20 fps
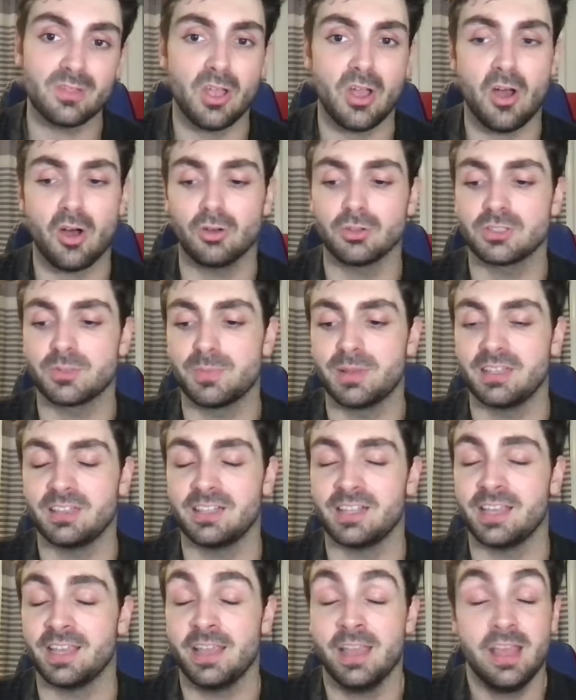
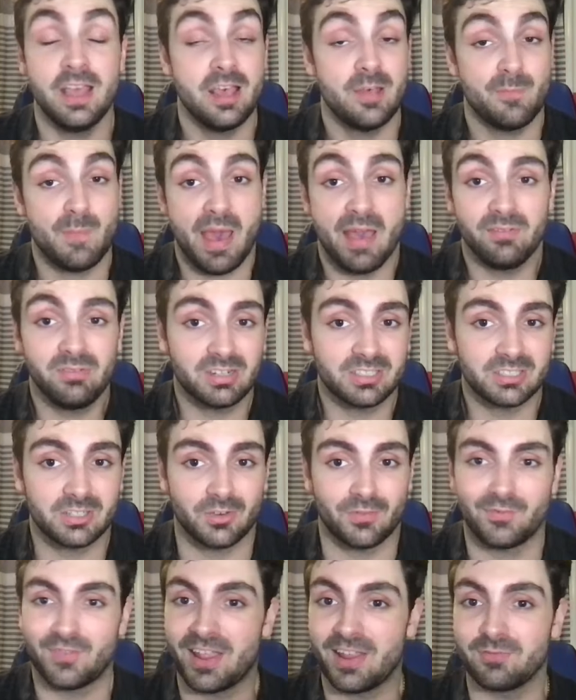ultimately Mavericks are
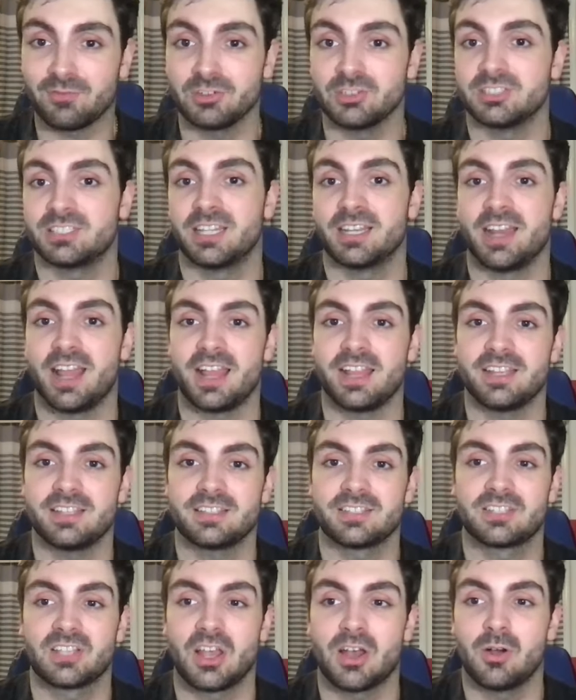favored tonight.
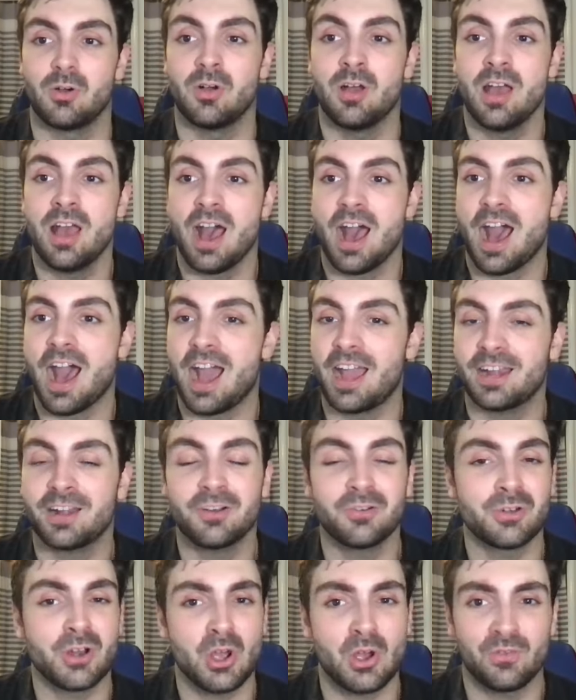So I
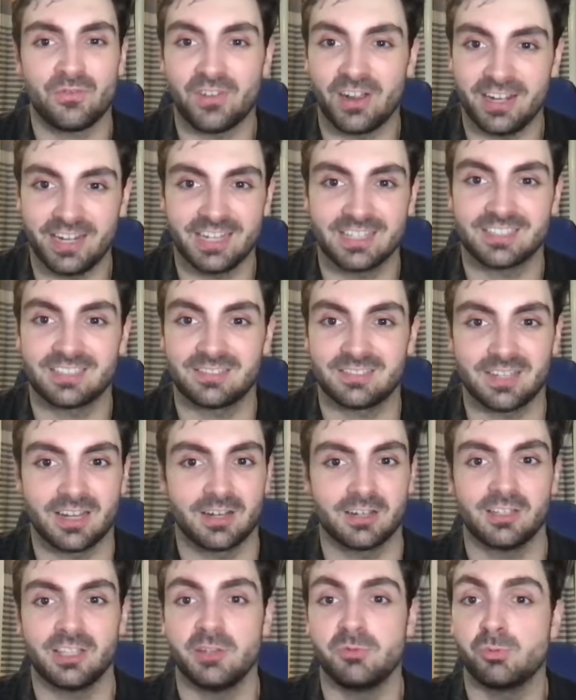don't know if I
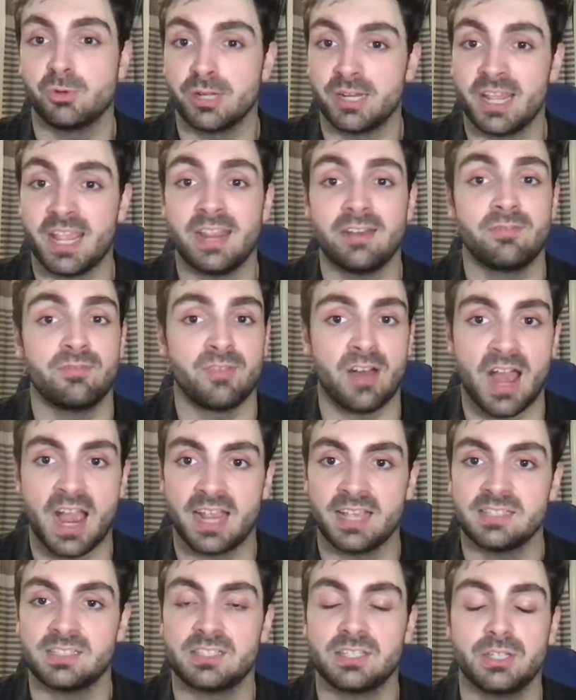necessarily would
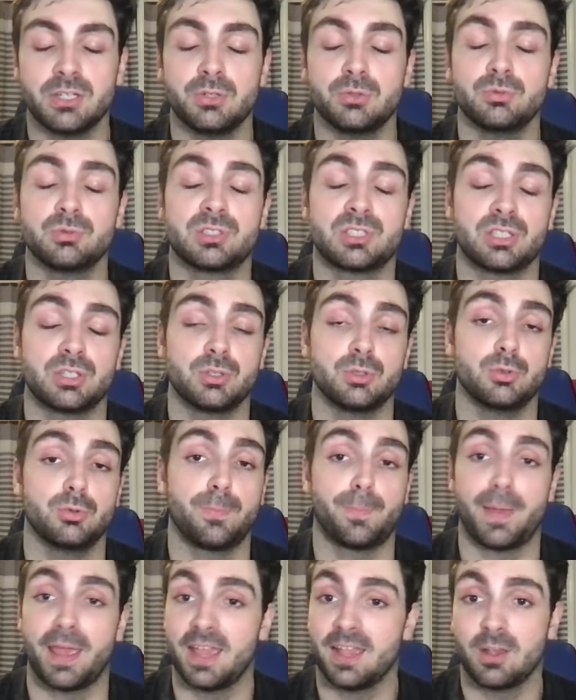advise you to
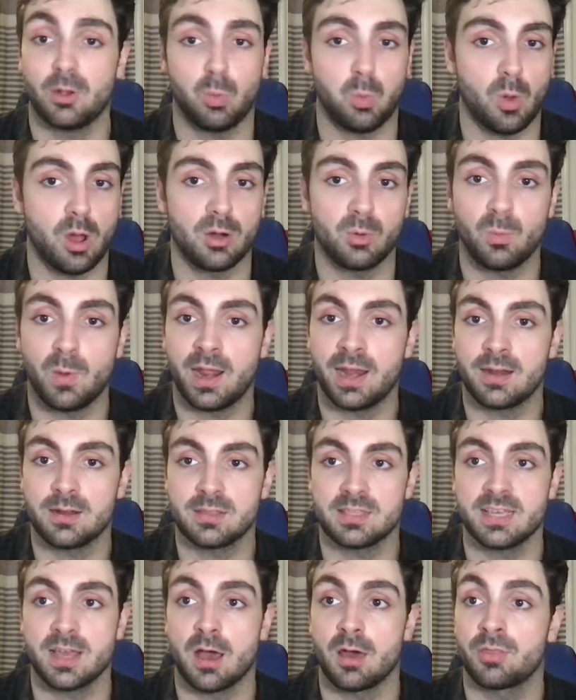pick one way or
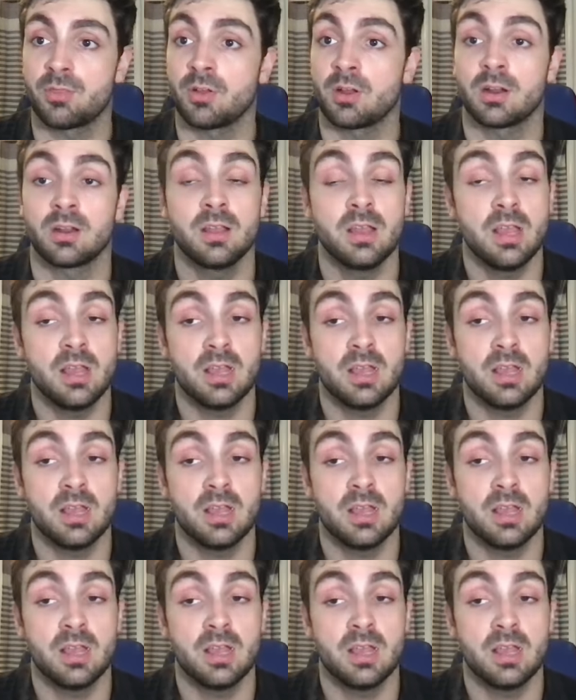the other.